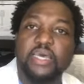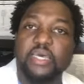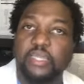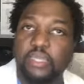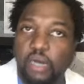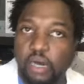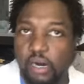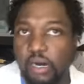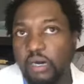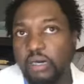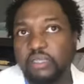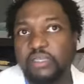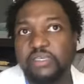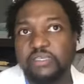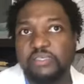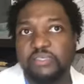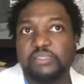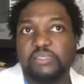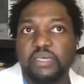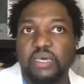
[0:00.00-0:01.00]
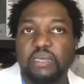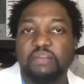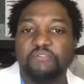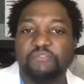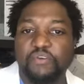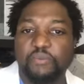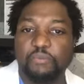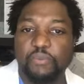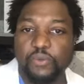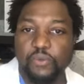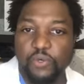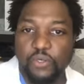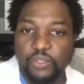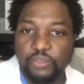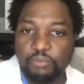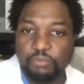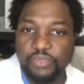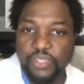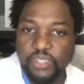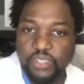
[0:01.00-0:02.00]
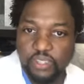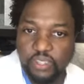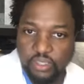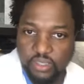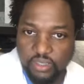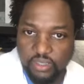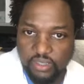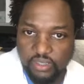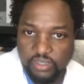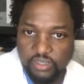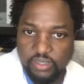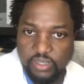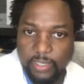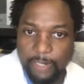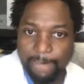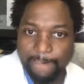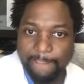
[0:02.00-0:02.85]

And all this is kind of important because